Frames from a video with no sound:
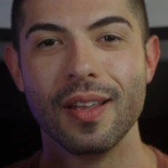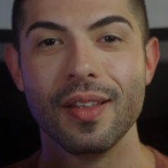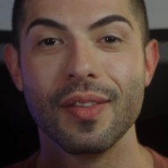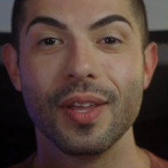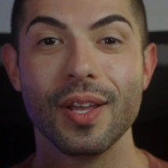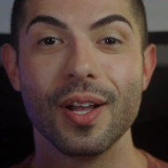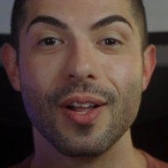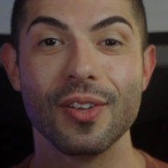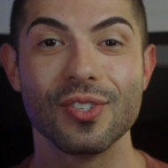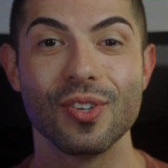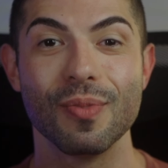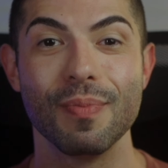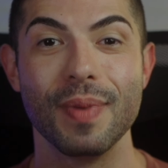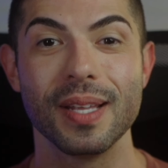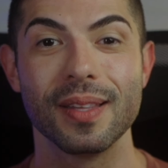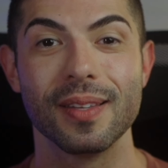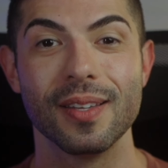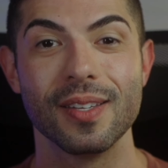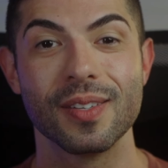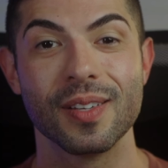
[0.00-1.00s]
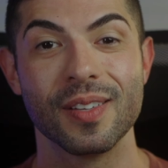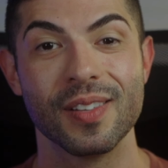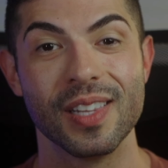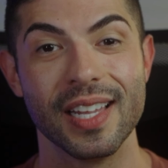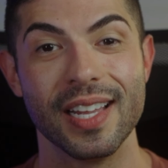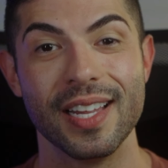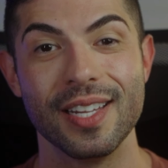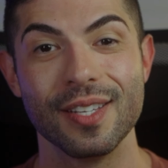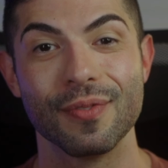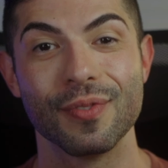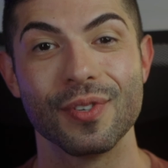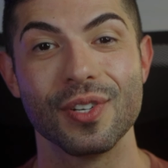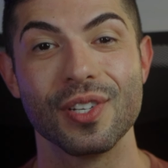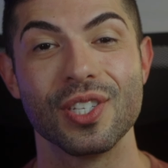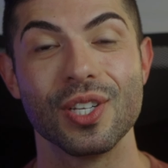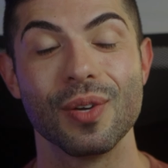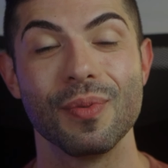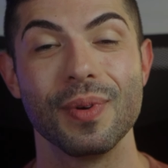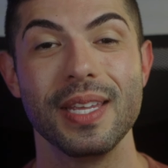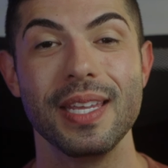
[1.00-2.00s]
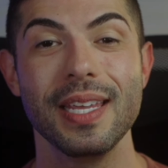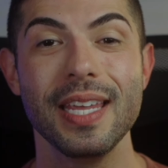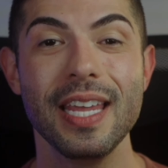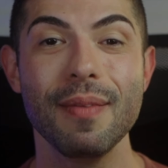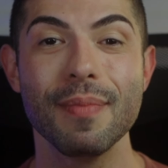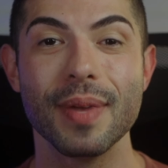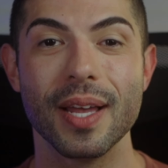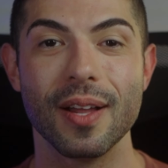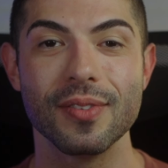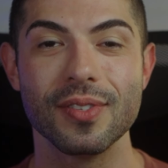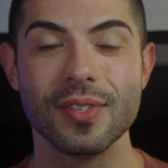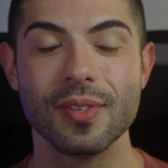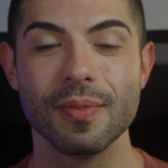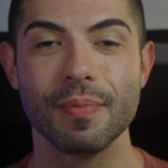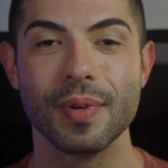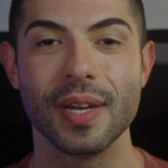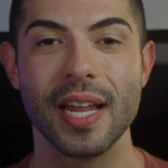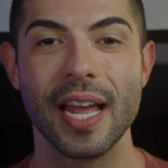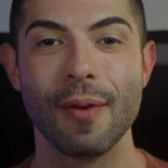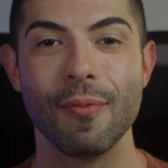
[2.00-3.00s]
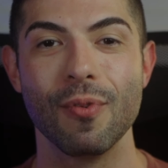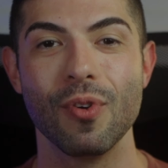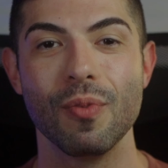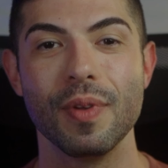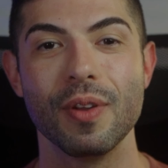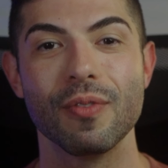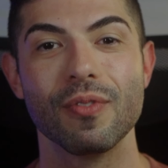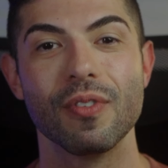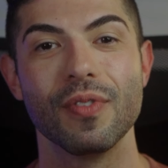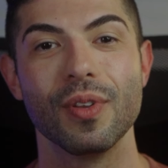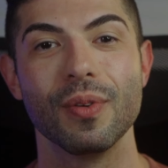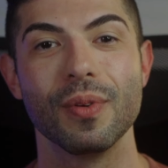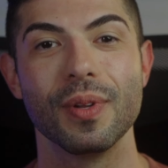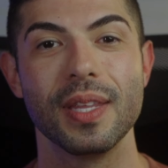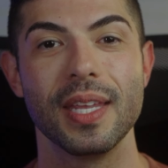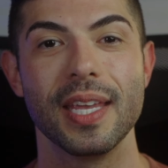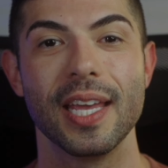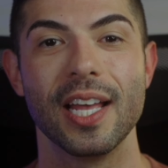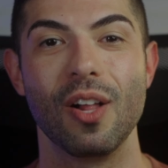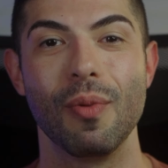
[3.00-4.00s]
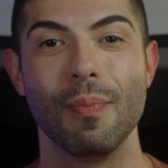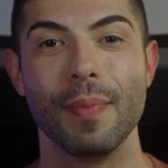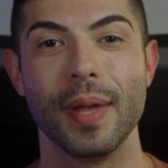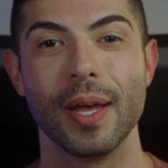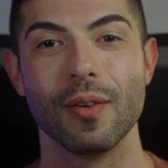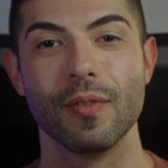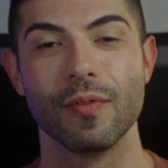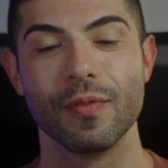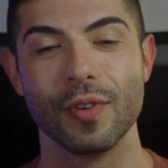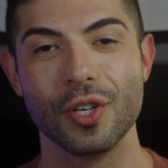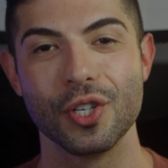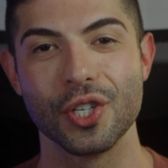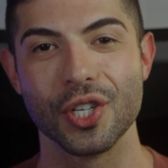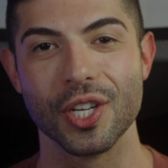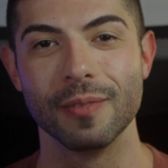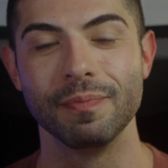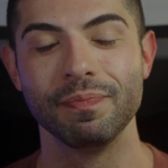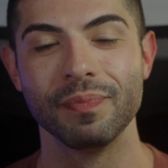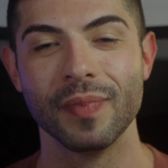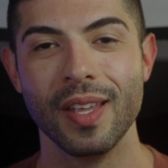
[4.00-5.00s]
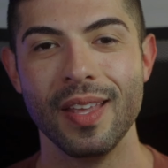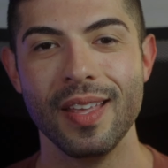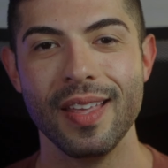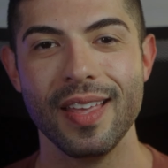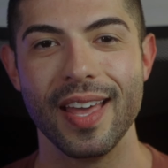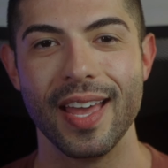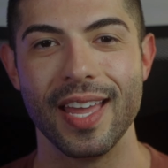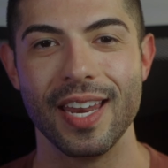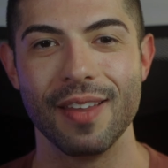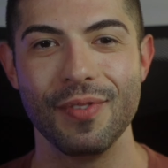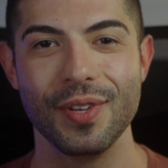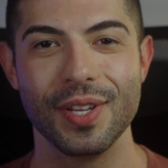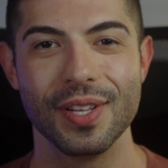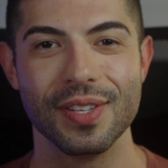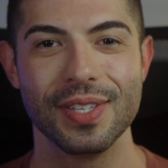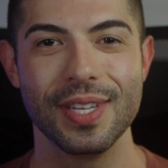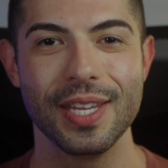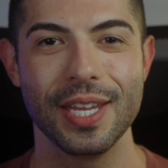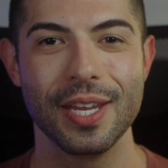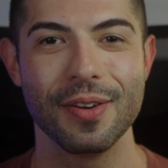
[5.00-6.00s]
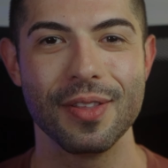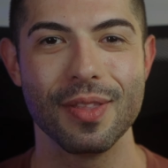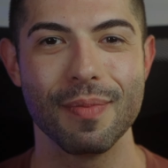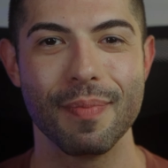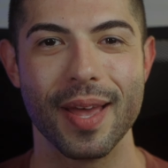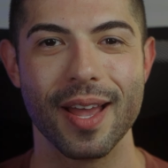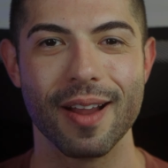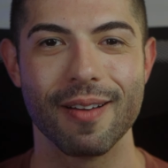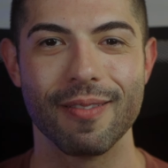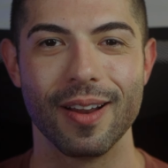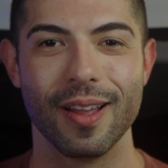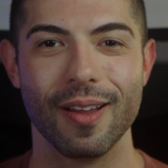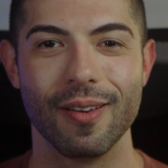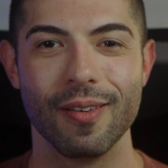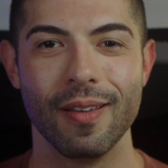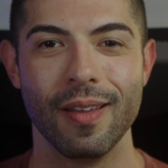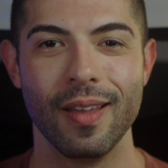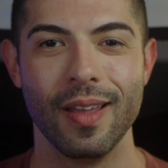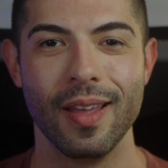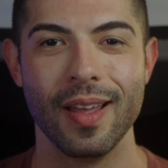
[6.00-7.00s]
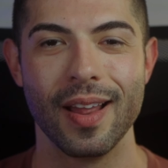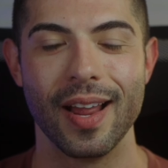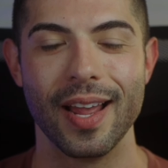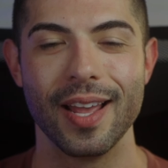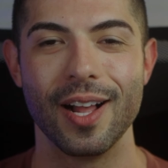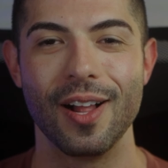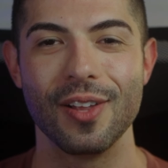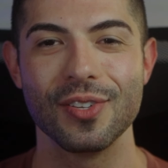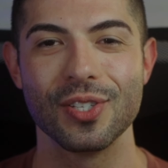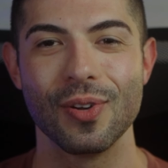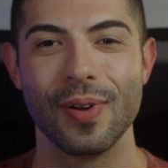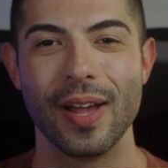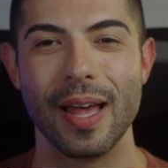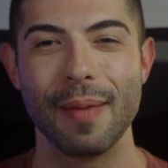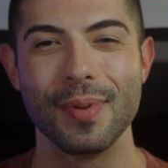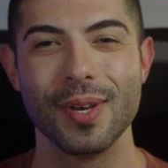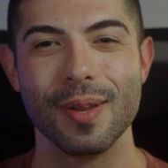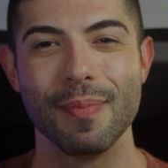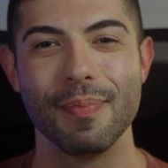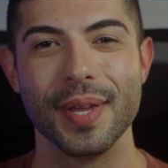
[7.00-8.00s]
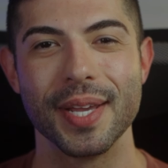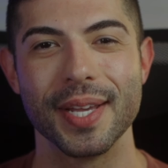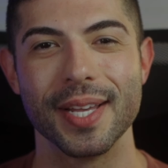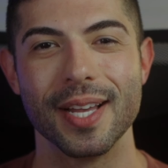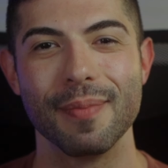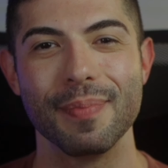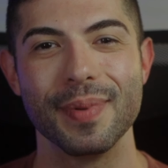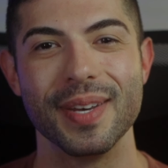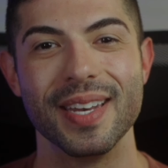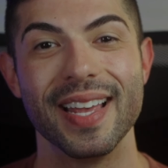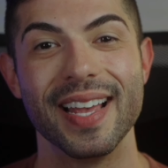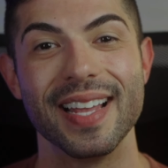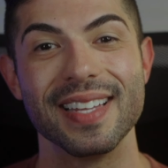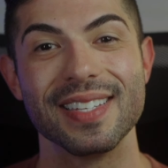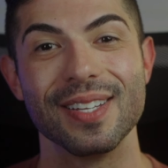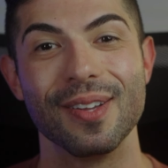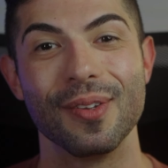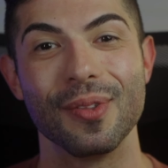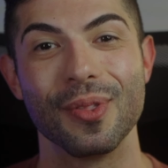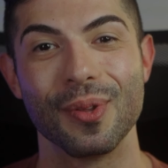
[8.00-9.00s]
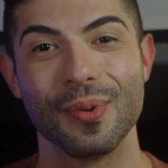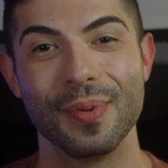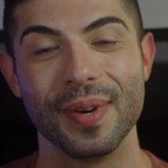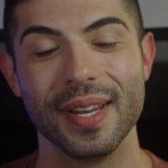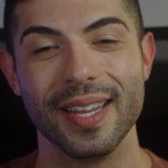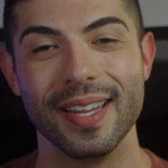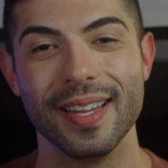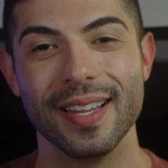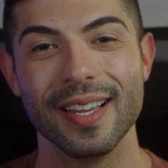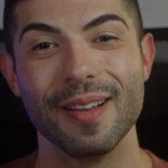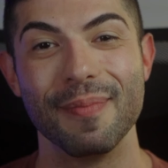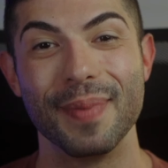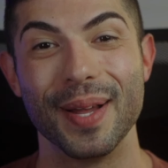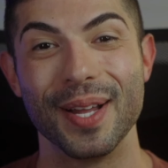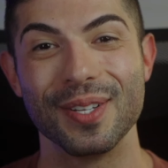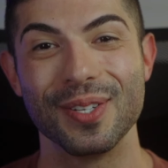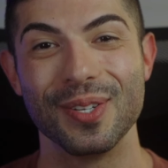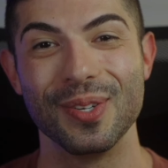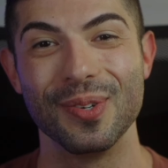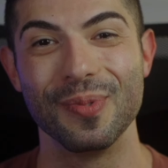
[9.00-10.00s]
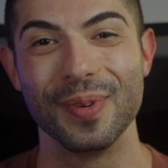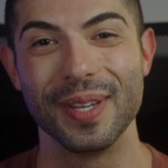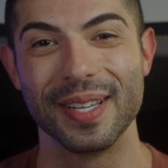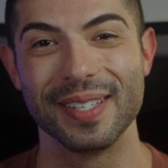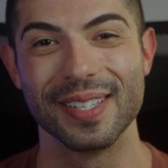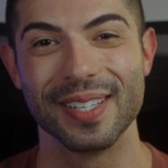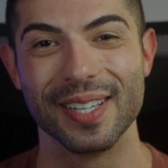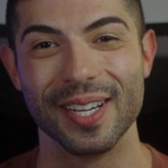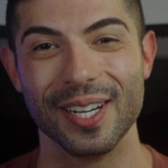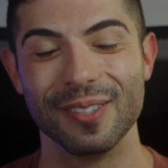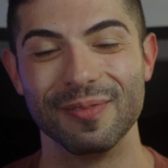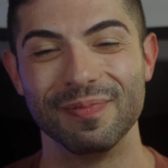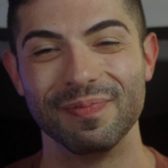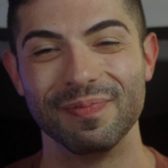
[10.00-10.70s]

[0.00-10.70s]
They also make this lens for Sony E mount, but I will be reviewing the L mount version. And if you can see here in the background, I also happened to pick up an SL3 about two weeks ago.